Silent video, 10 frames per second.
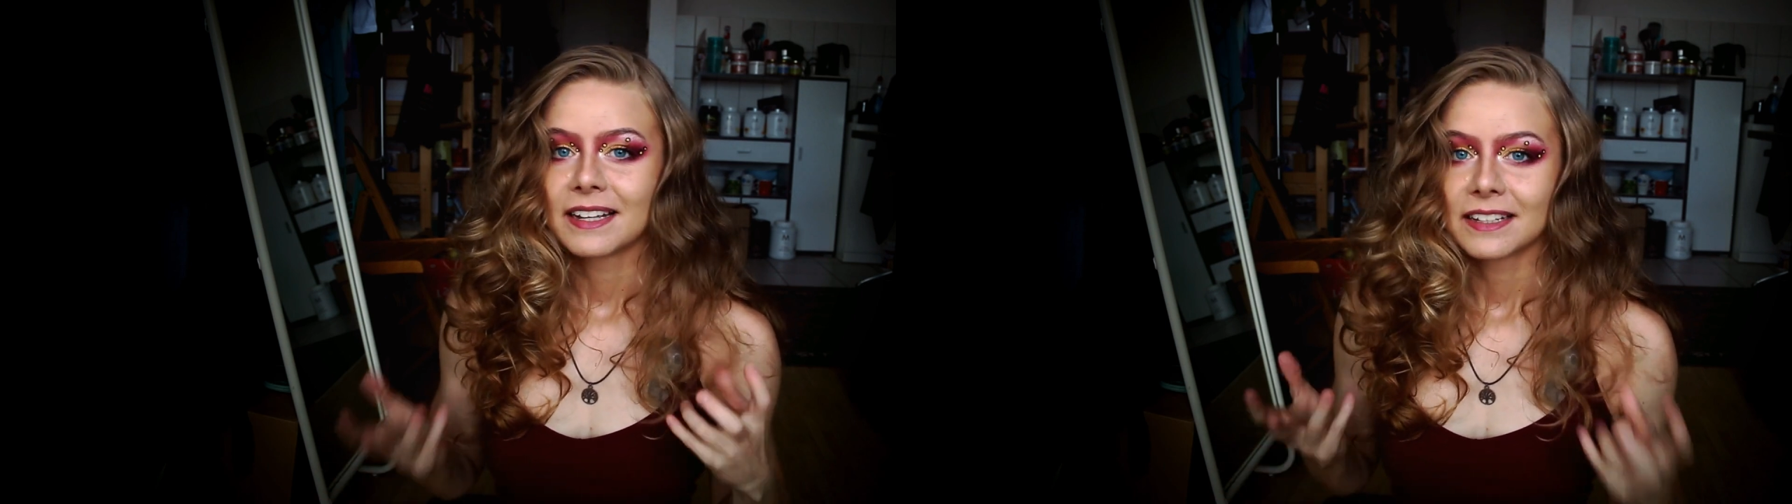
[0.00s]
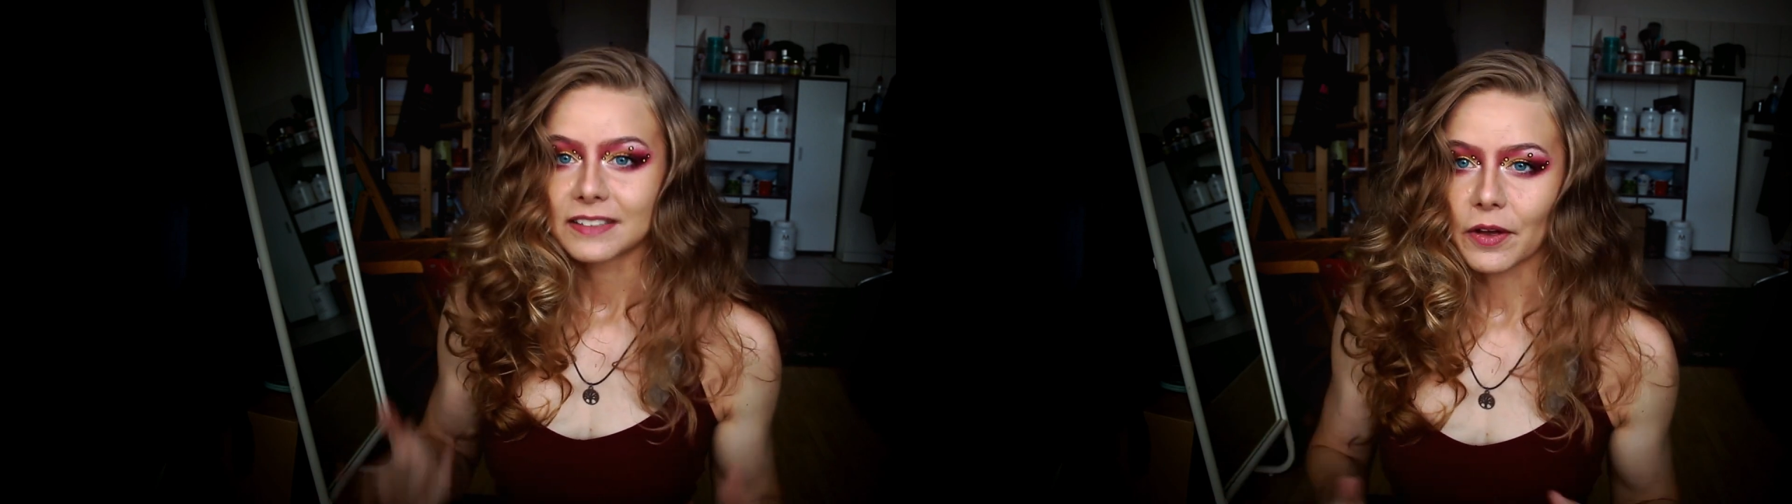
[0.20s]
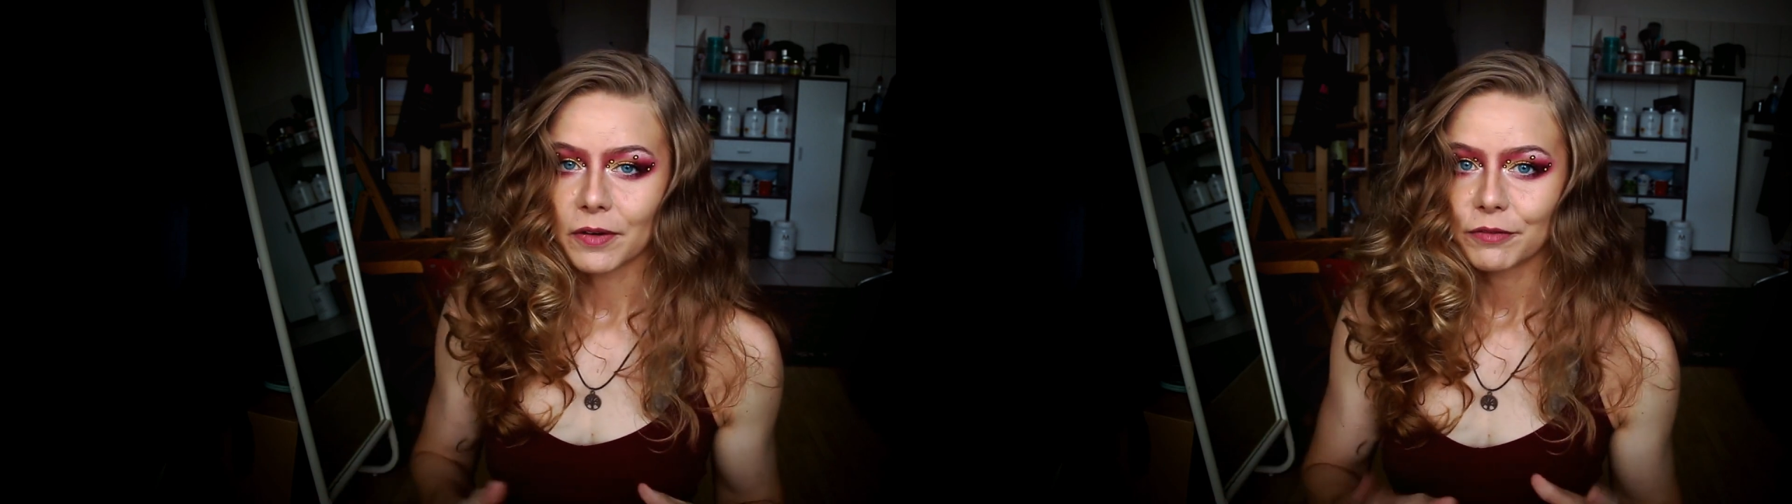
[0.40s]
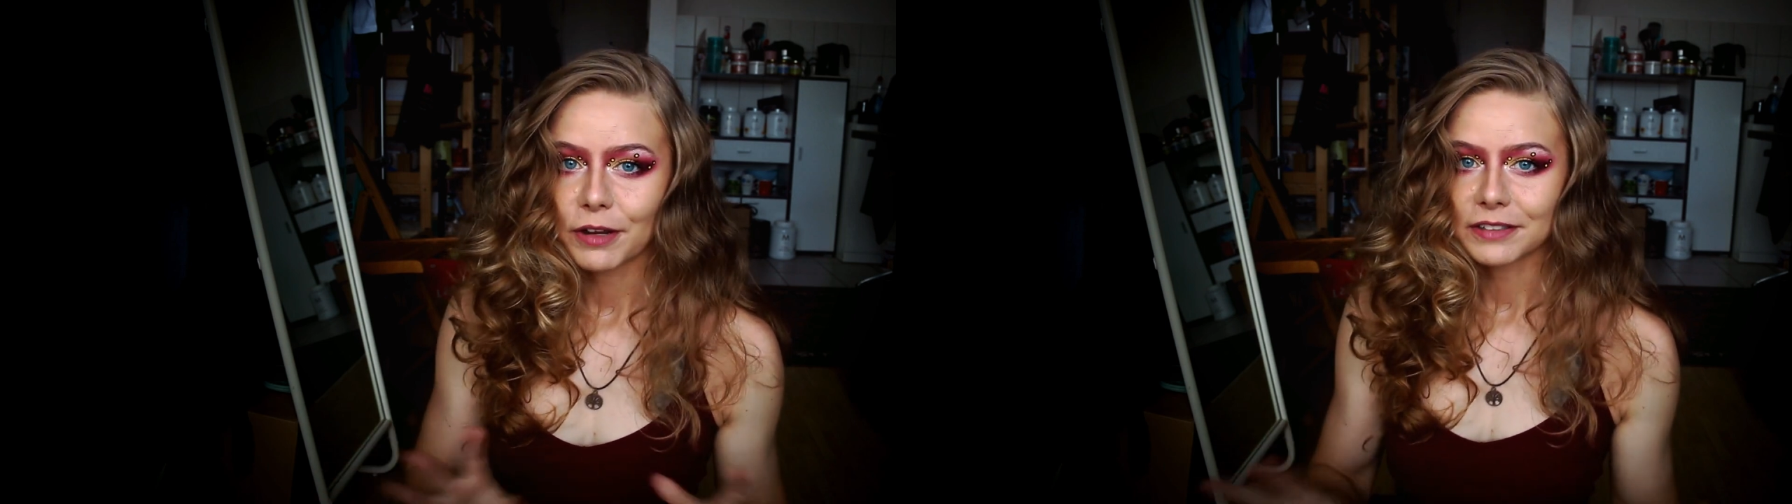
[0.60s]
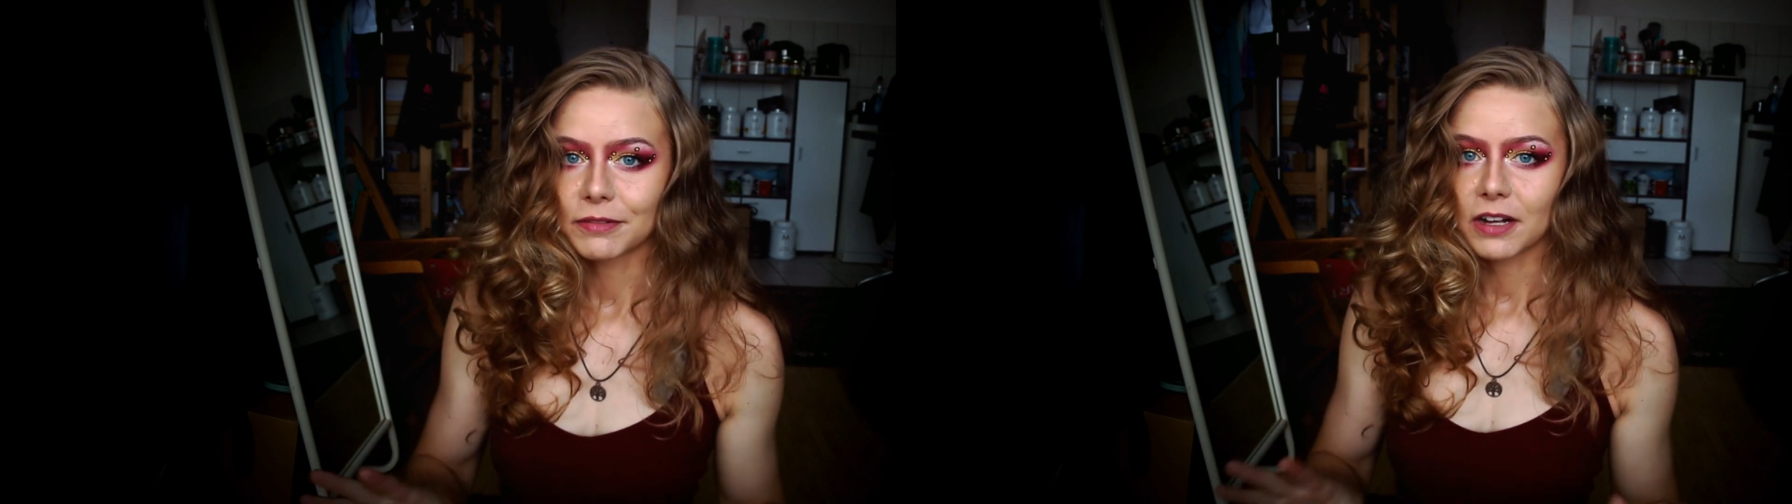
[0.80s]
So
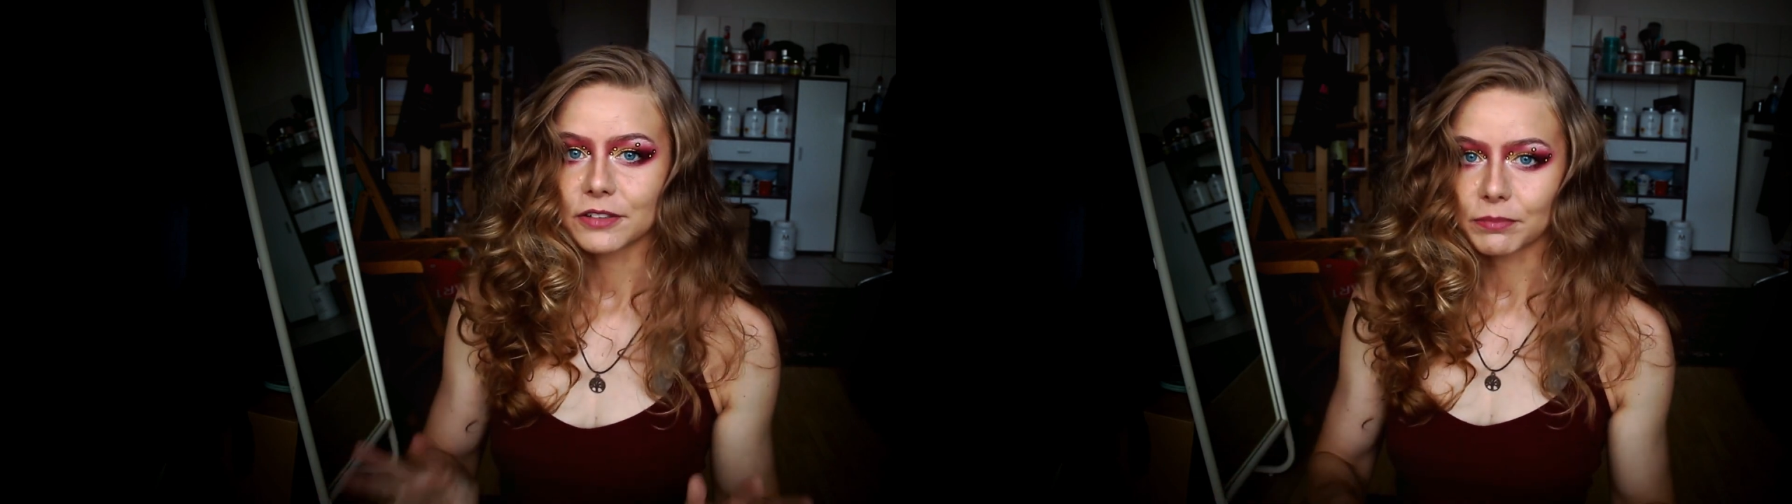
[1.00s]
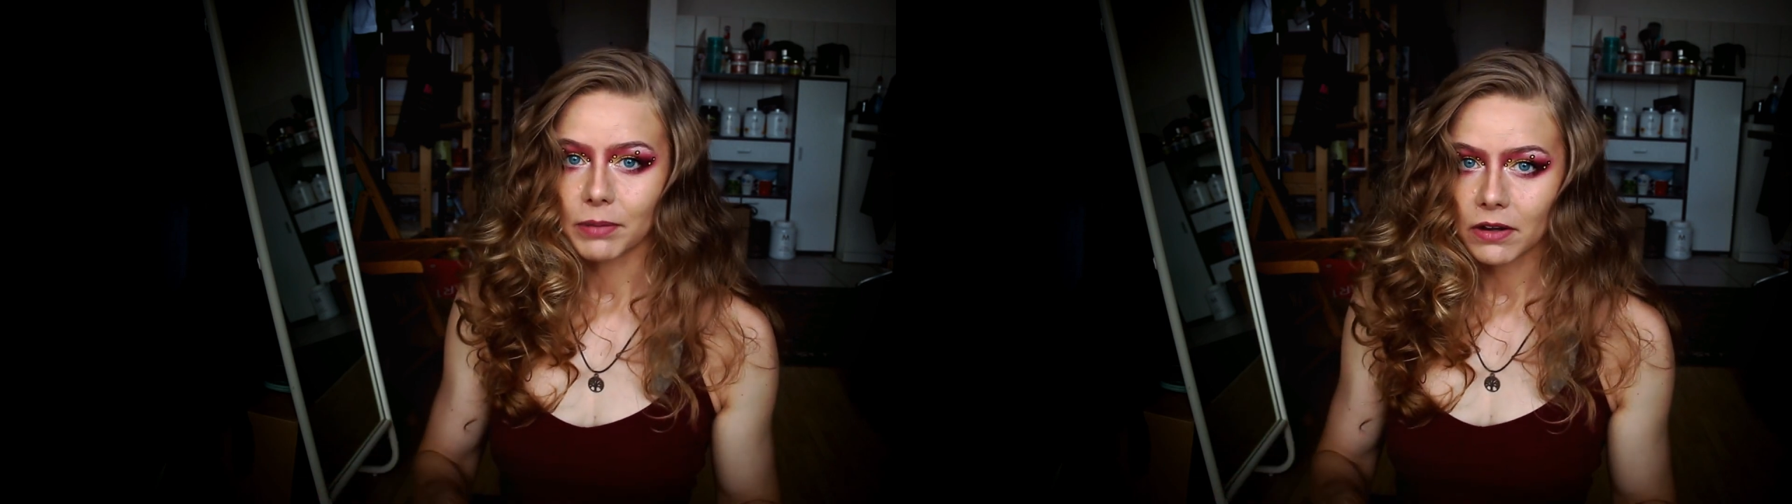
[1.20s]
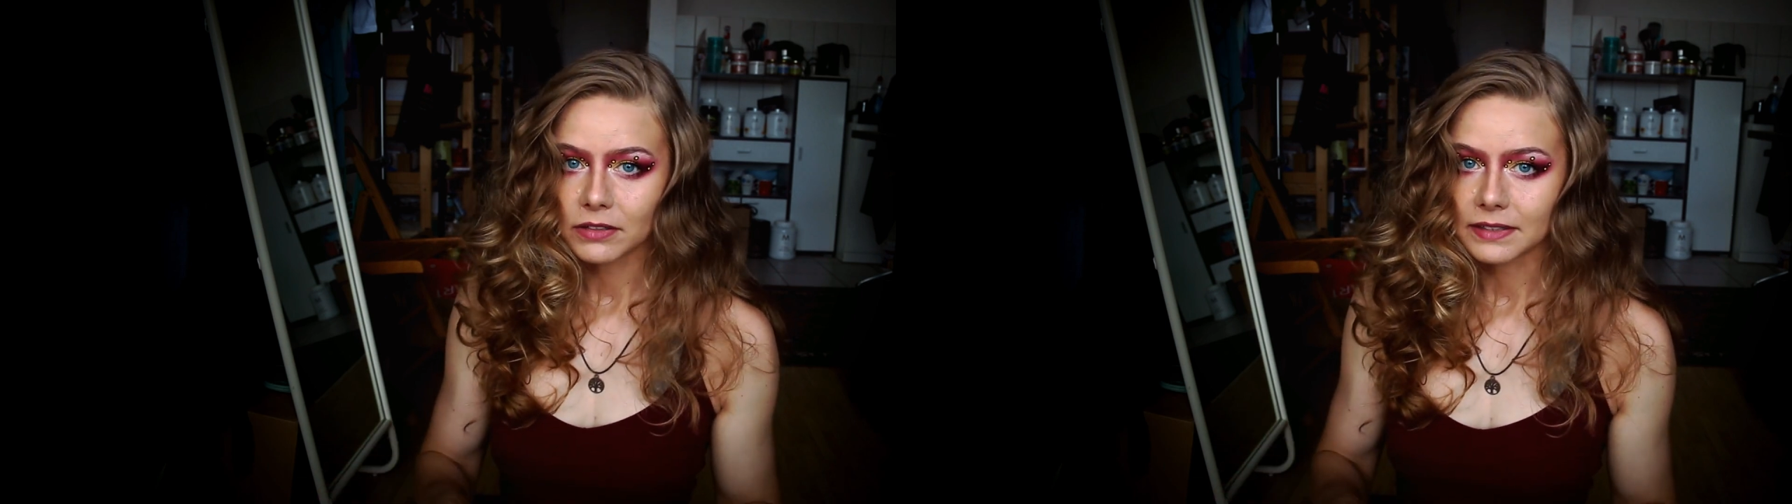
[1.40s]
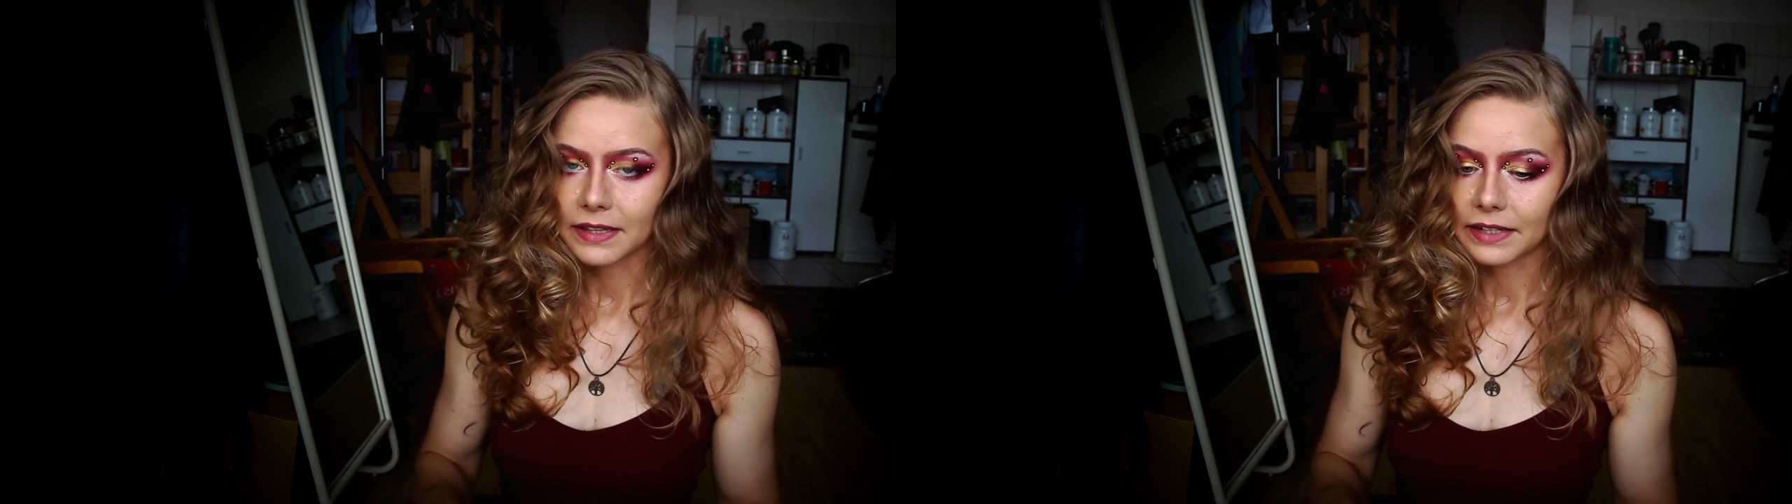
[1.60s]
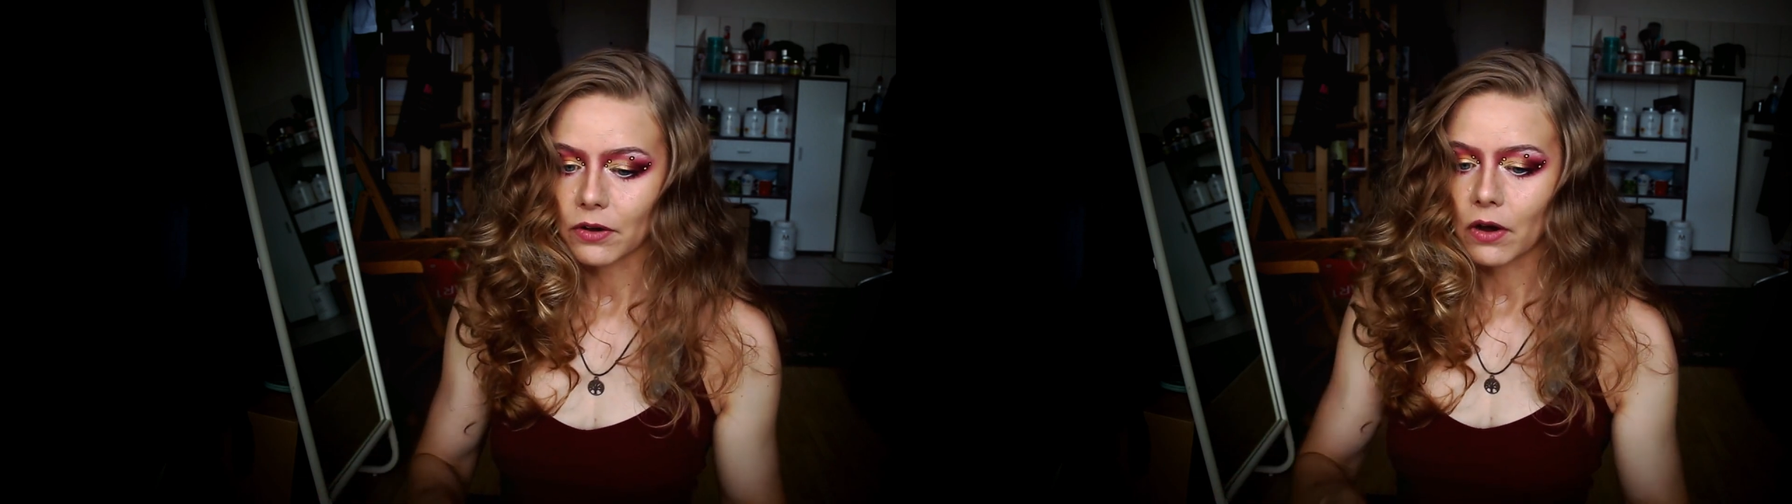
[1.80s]
first of all, suppose that